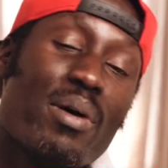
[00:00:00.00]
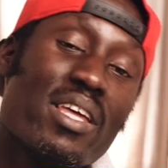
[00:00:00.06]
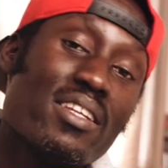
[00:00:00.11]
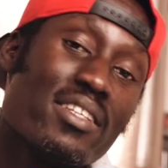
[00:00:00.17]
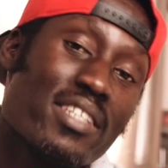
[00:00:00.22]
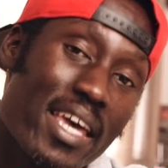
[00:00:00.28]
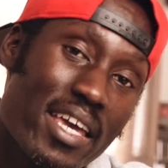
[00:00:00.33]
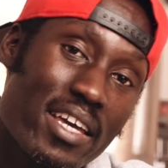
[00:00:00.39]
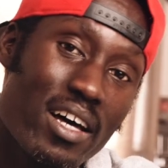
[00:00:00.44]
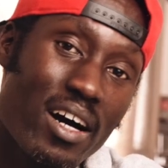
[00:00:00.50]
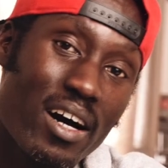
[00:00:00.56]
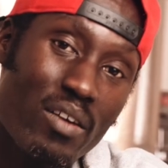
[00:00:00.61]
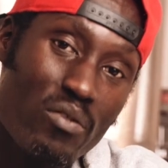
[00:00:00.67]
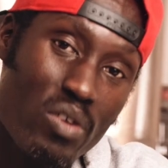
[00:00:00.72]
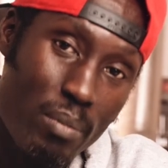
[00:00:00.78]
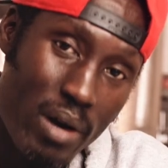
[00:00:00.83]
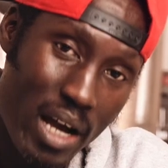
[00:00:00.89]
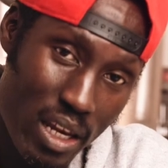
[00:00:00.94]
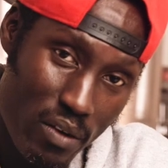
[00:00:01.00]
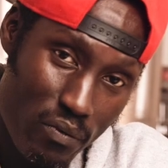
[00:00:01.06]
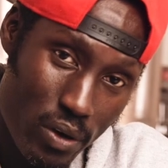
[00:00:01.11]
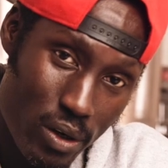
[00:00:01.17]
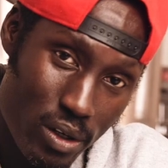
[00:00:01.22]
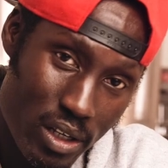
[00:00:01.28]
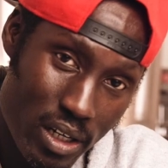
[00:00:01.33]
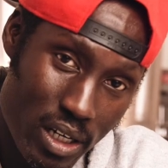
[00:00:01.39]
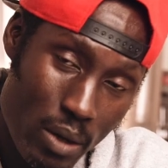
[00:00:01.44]
Bentayga from
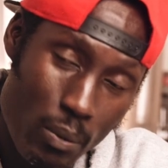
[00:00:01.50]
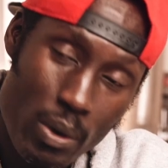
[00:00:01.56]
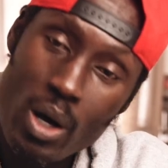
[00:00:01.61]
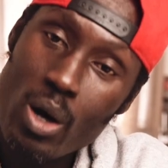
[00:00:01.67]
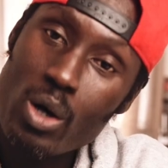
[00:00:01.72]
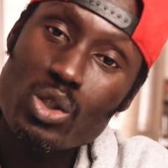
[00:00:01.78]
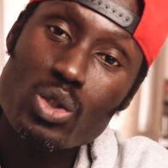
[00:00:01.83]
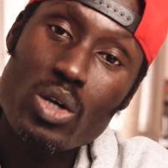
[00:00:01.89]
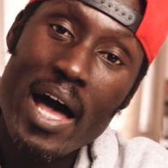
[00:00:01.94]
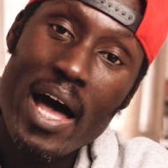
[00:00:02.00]
California. We also